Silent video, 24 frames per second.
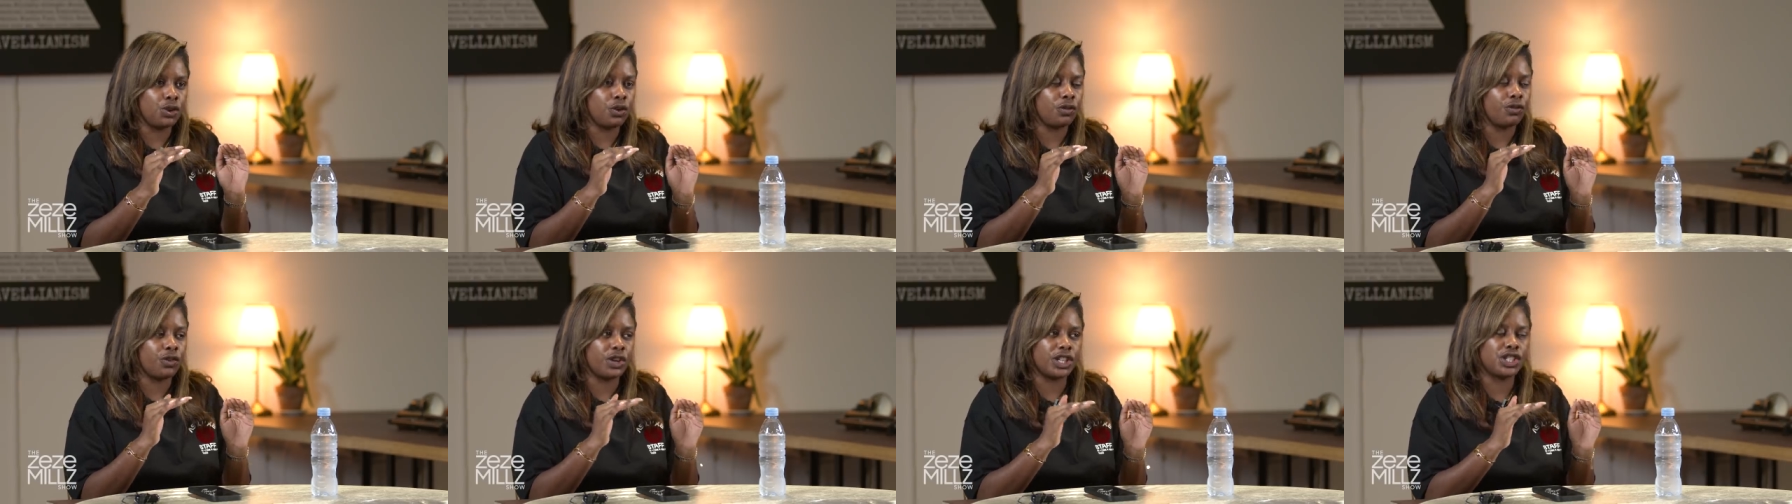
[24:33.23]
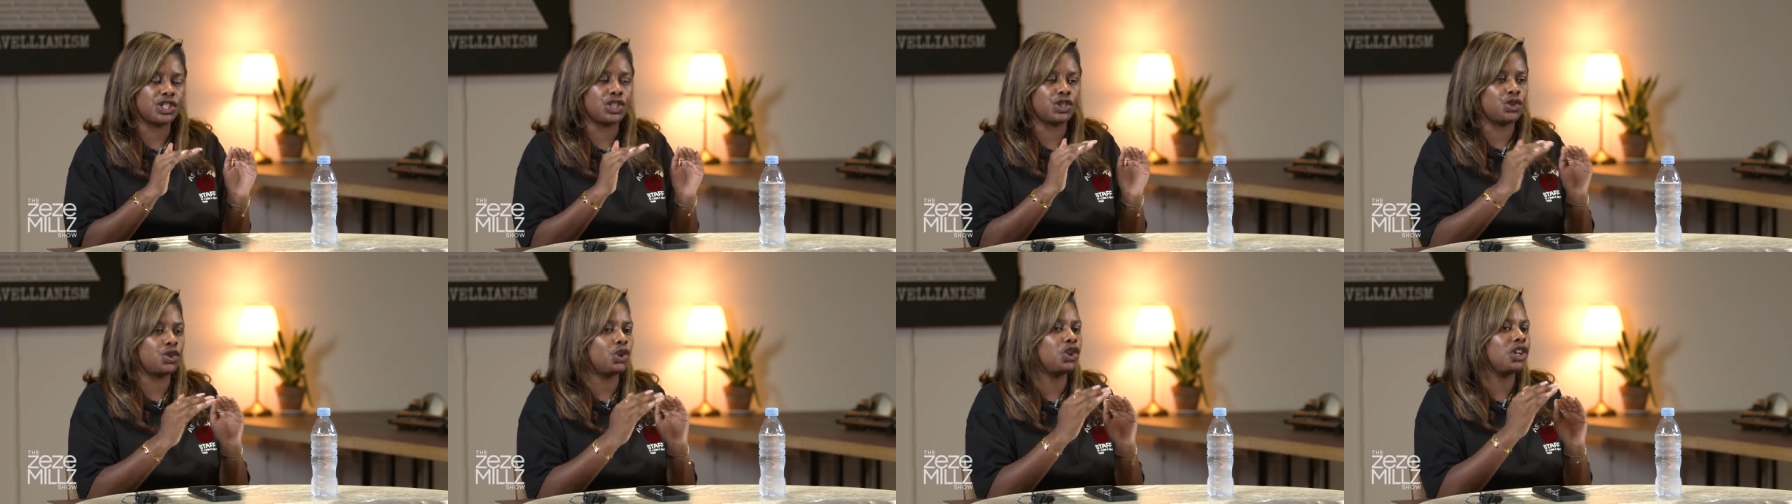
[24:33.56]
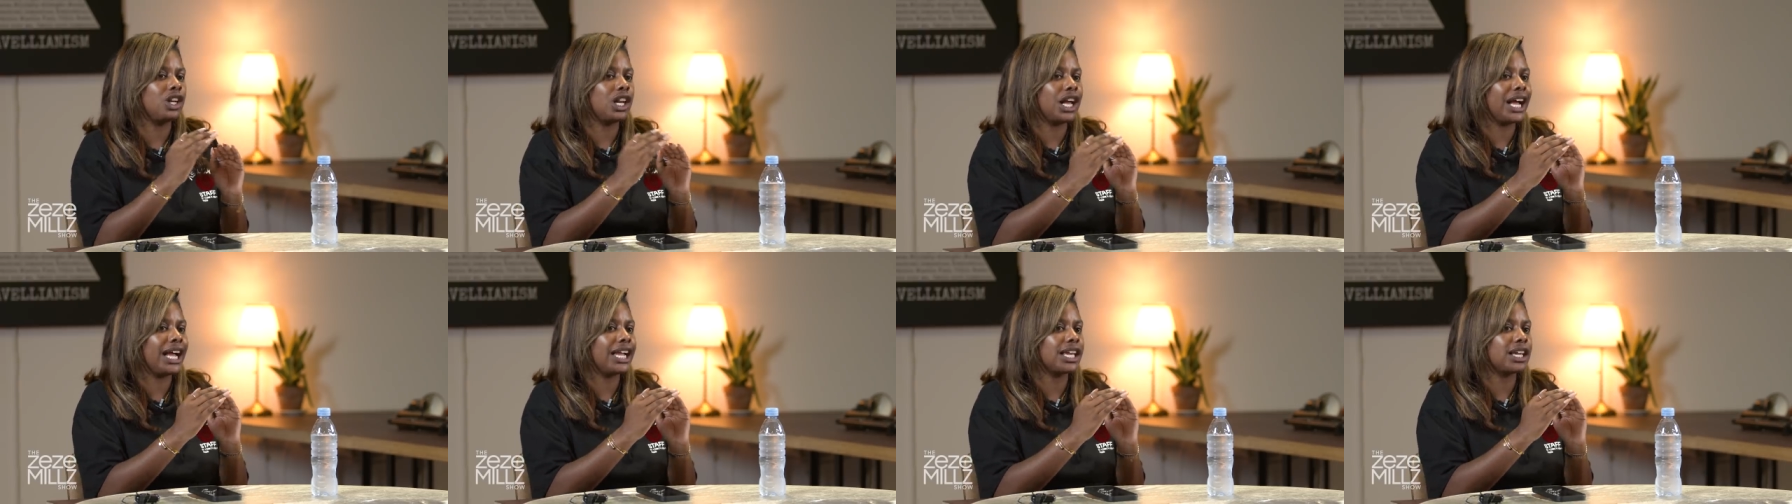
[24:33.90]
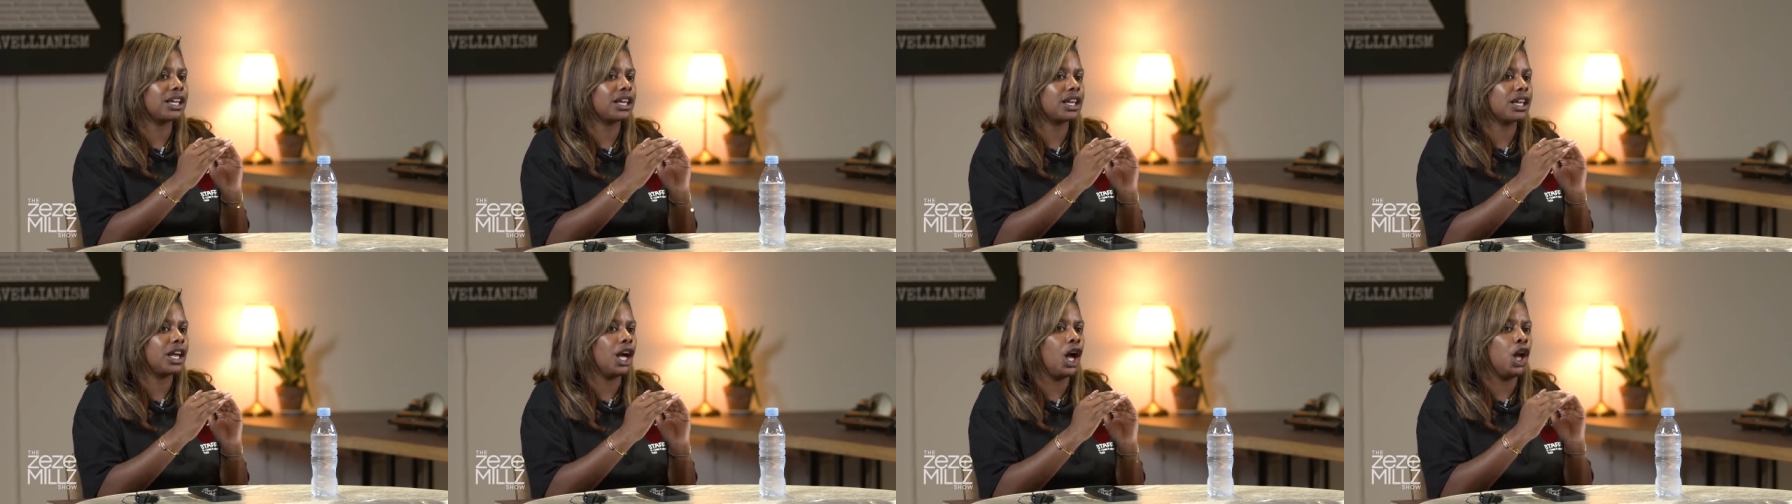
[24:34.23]
Your voice is not
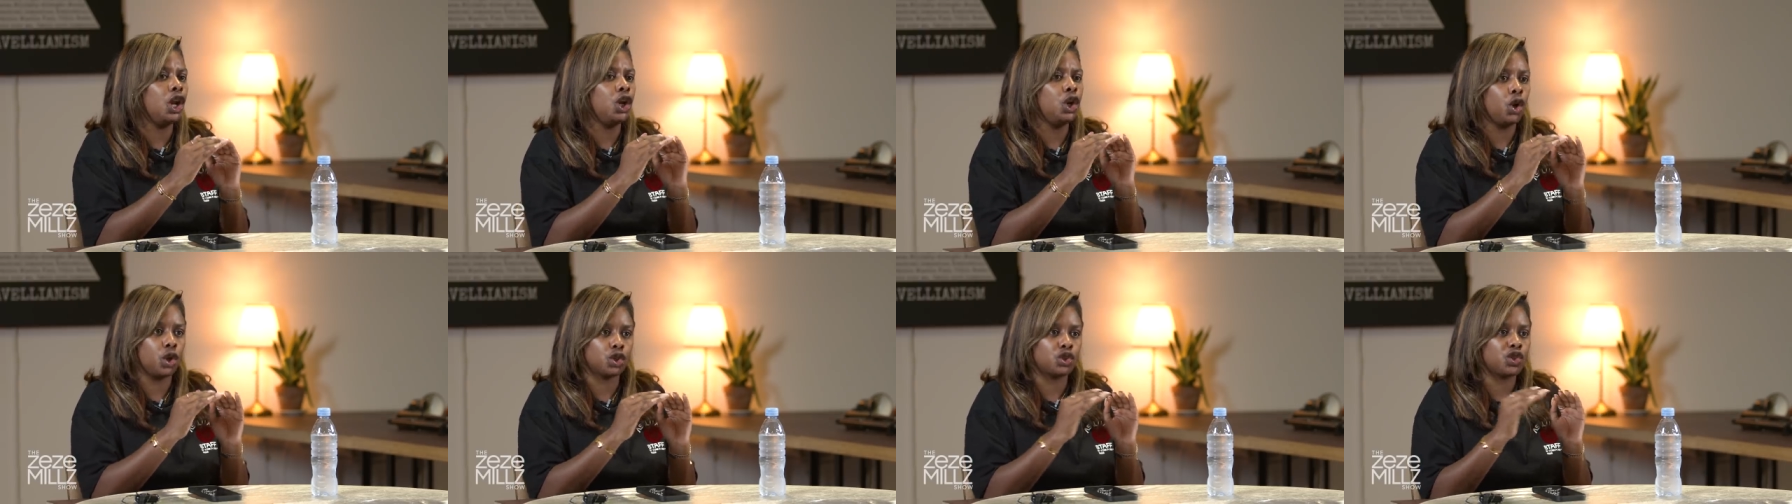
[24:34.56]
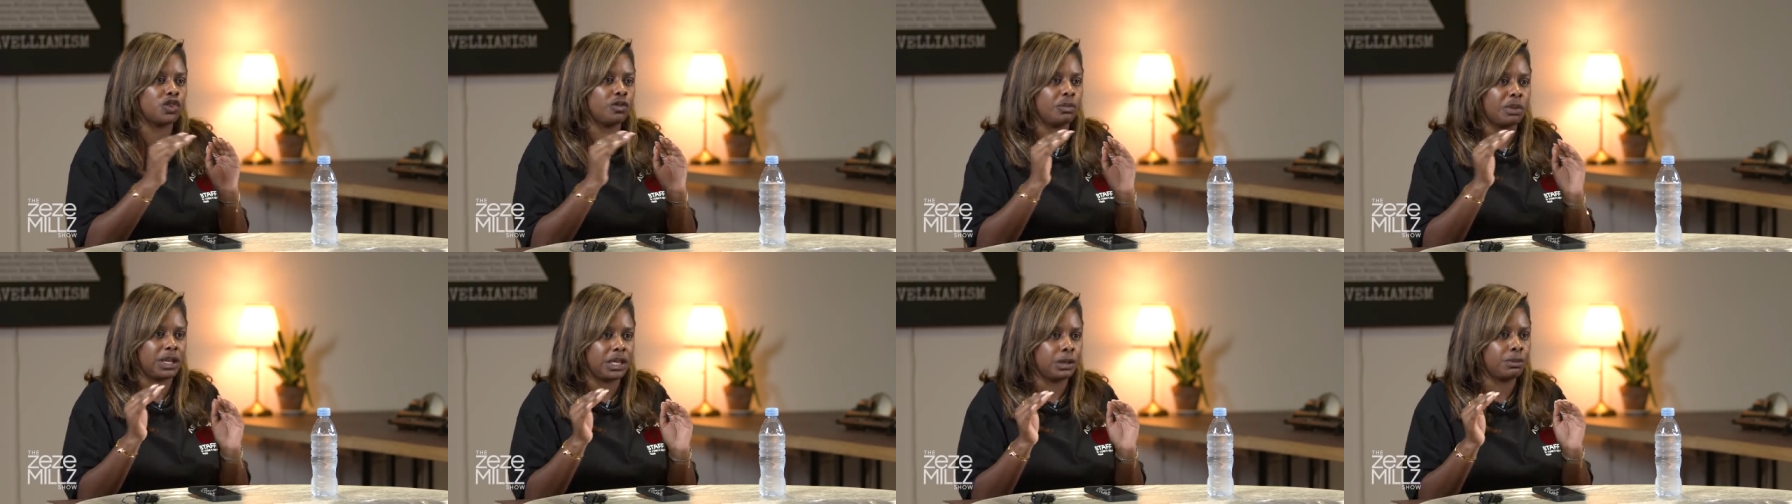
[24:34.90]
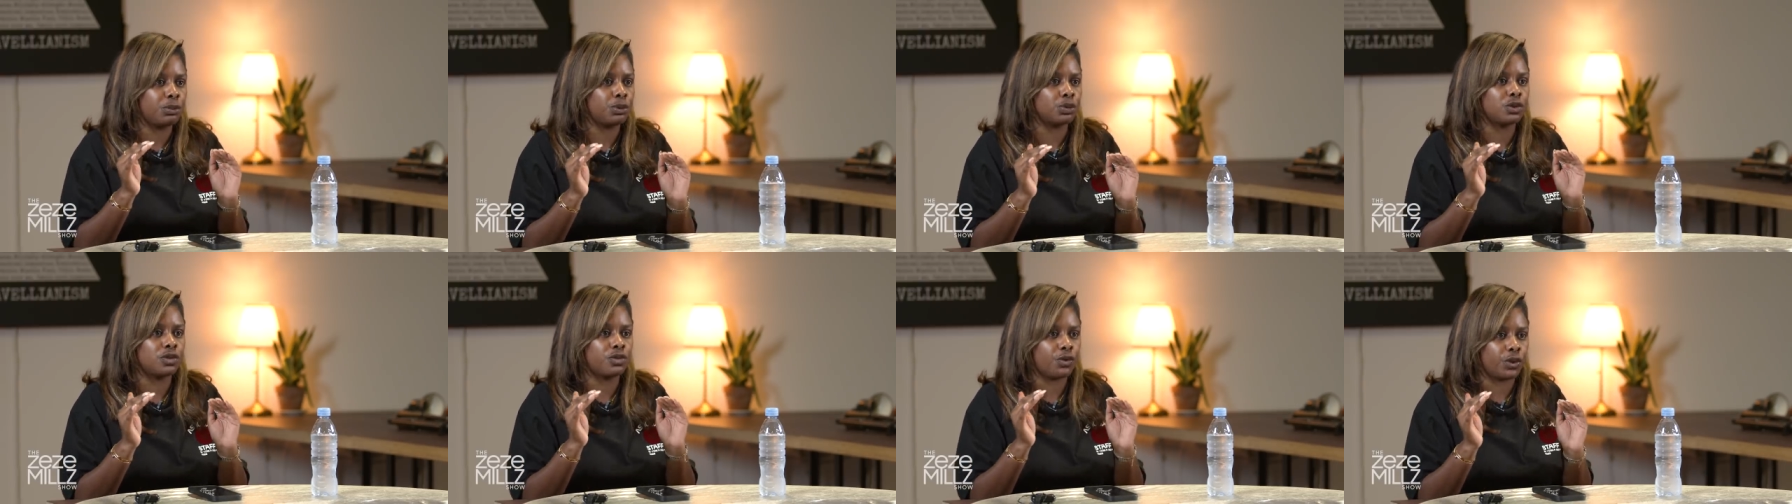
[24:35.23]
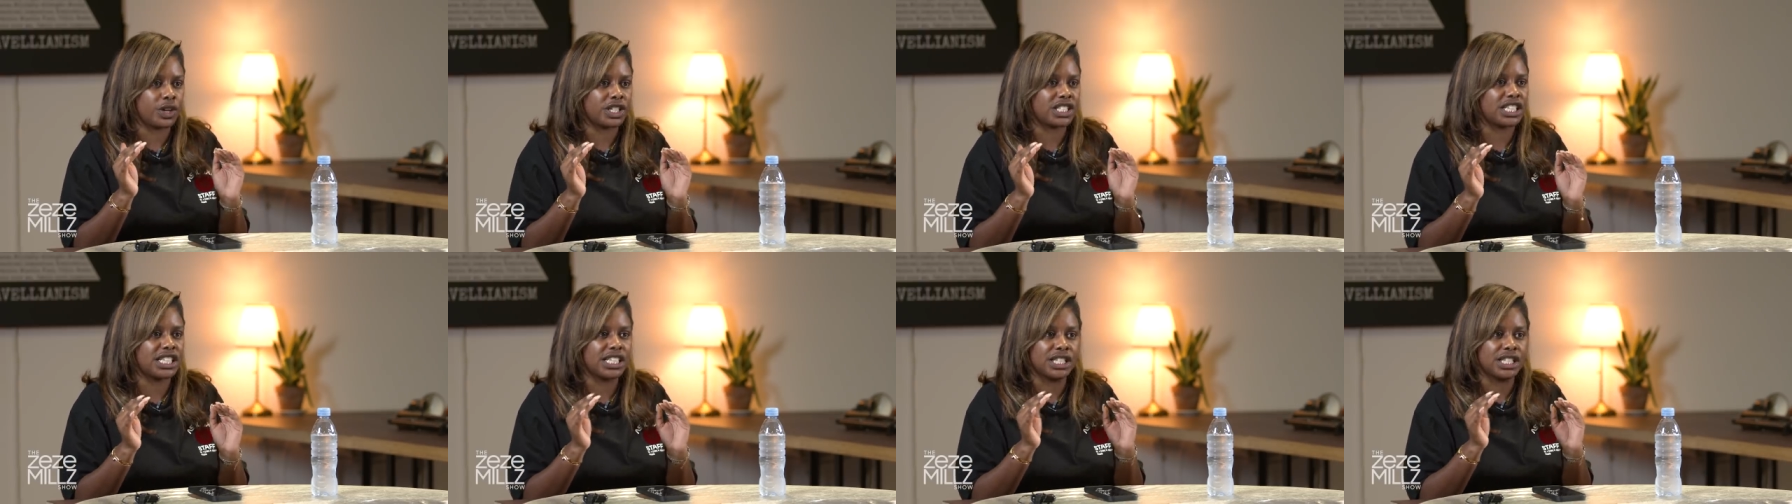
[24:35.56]
like a lot of people's voice.